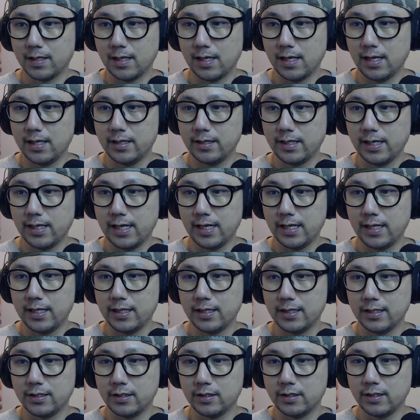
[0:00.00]
And
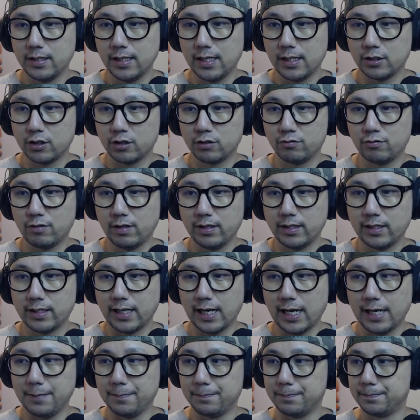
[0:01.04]
then yeah, just run the
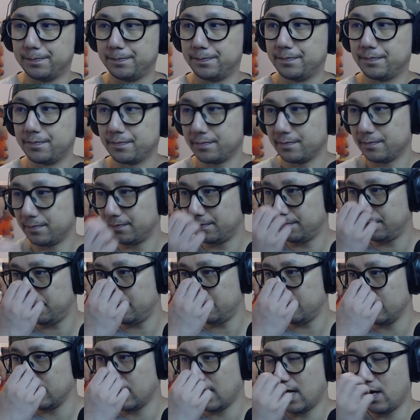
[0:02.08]
game.
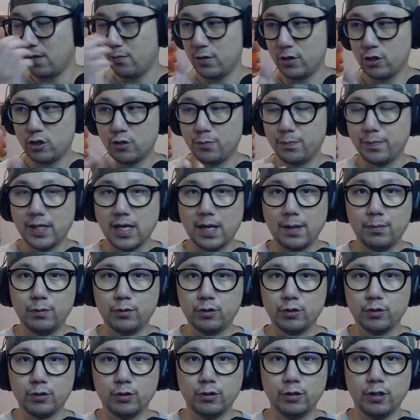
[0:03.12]
And we should be able
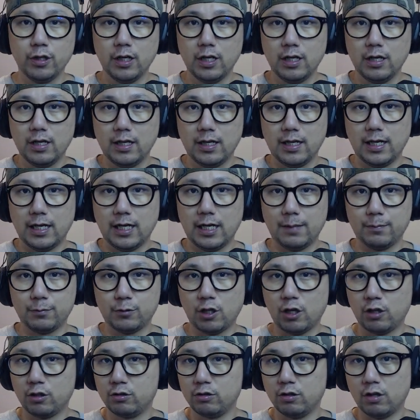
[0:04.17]
to um,
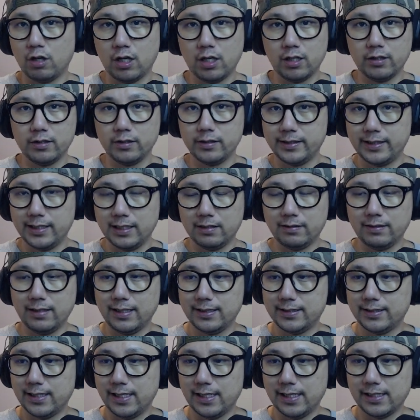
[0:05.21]
toggle on
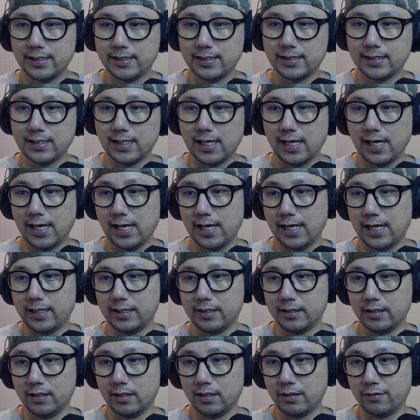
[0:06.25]
DLSS
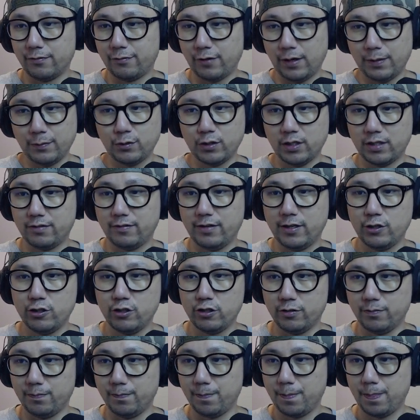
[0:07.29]
and frame
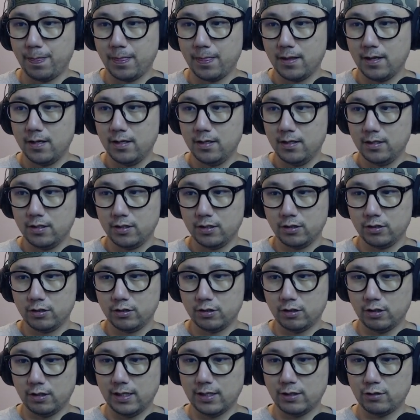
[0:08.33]
generation.
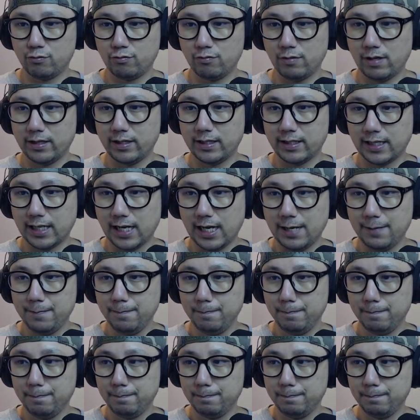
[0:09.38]
So let's run the game